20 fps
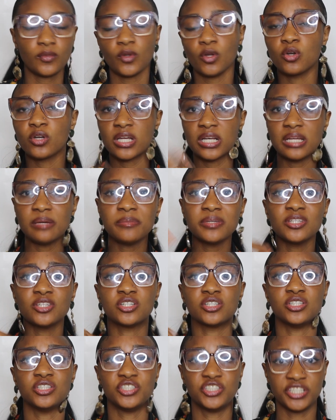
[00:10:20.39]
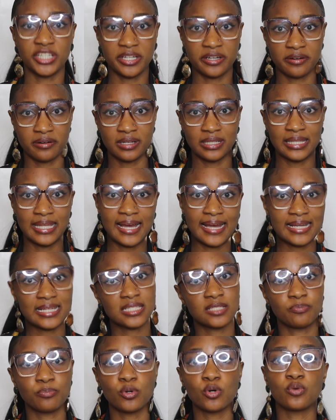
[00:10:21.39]
Okay, let me not
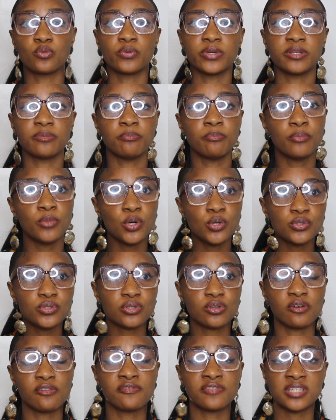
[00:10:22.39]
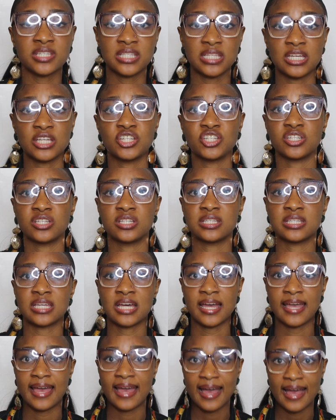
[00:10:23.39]
generalize, but with most conversations
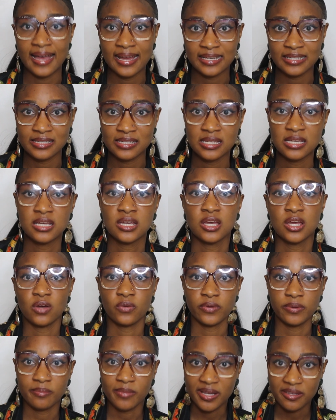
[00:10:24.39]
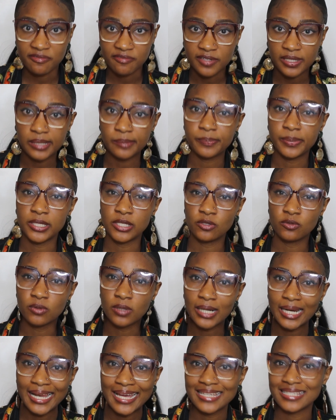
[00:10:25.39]
I had with my Filipino
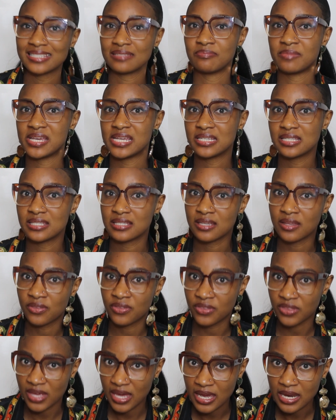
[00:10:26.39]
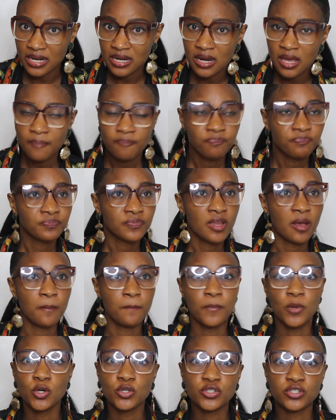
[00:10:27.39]
classmates then,
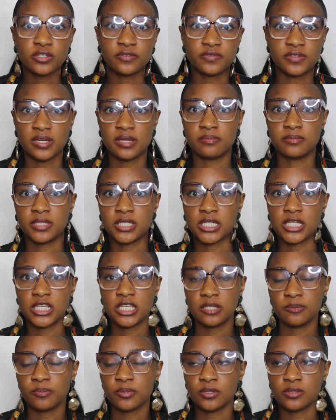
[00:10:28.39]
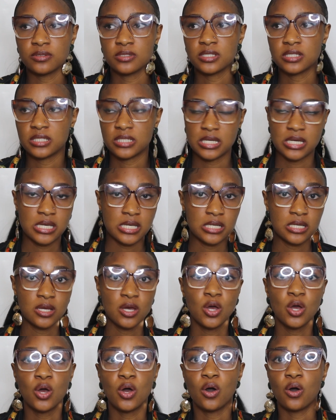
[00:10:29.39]
most of them, they keep on saying,
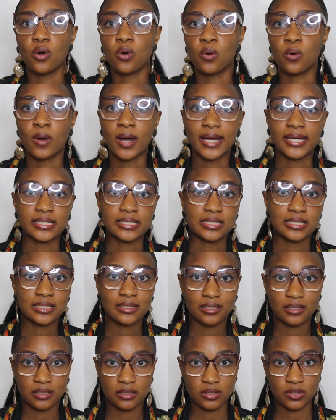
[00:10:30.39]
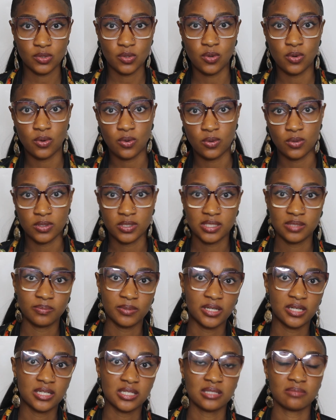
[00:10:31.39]
oh, I did this course
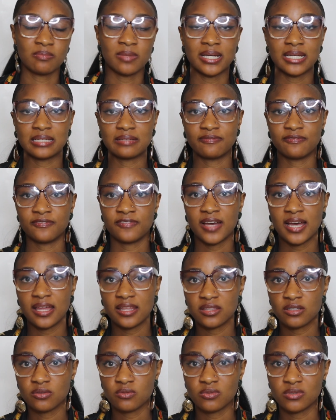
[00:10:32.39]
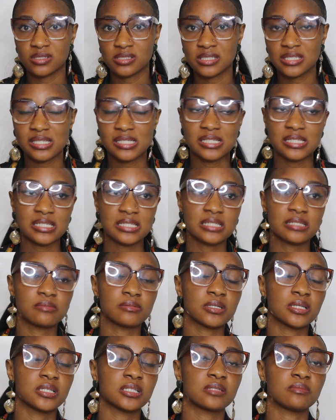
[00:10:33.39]
because my father wanted it,
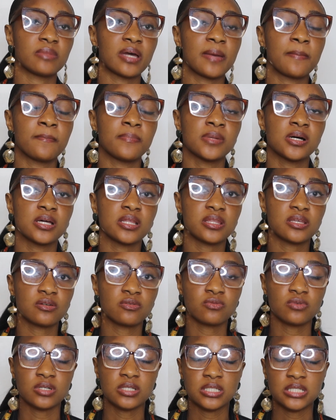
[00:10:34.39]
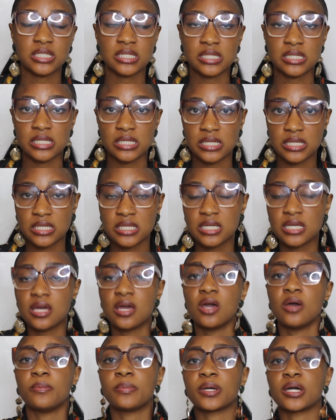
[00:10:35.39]
because my mother wanted it,
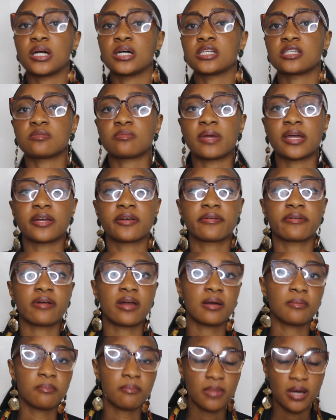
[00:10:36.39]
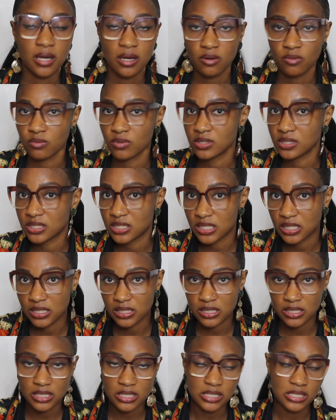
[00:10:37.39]
because my grandma wanted
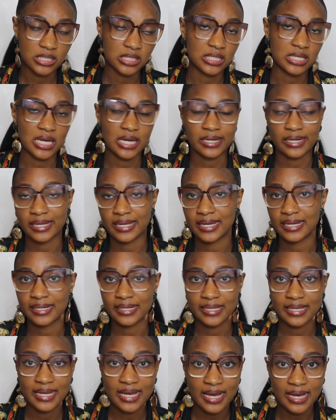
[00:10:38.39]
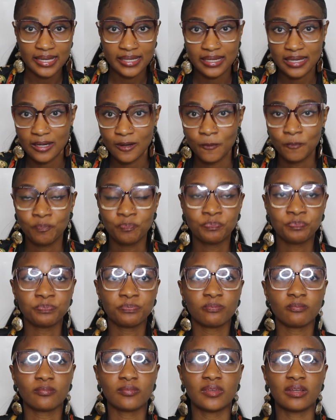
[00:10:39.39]
this, yada yada yada.
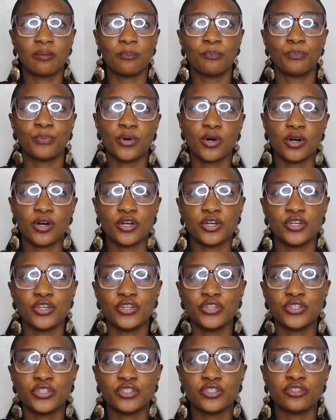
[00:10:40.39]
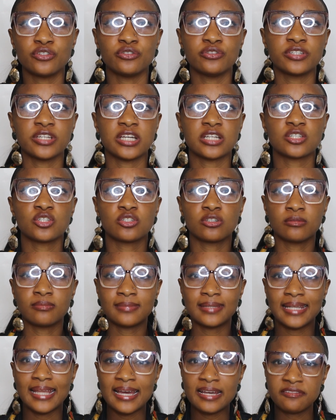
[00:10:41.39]
But you know, there are some
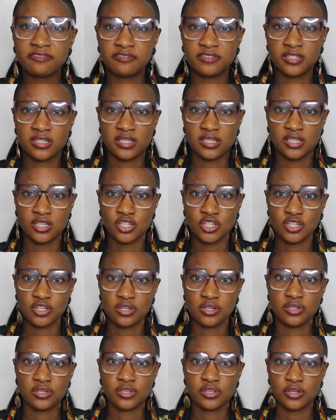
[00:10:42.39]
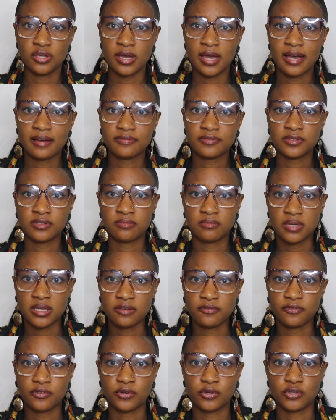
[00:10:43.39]
life decisions you have to make
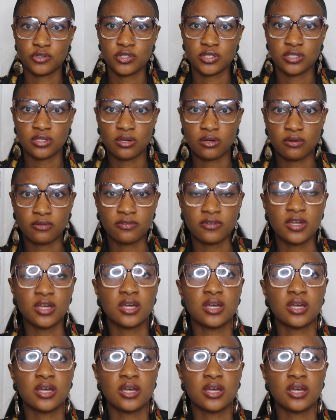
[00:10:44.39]
for yourself.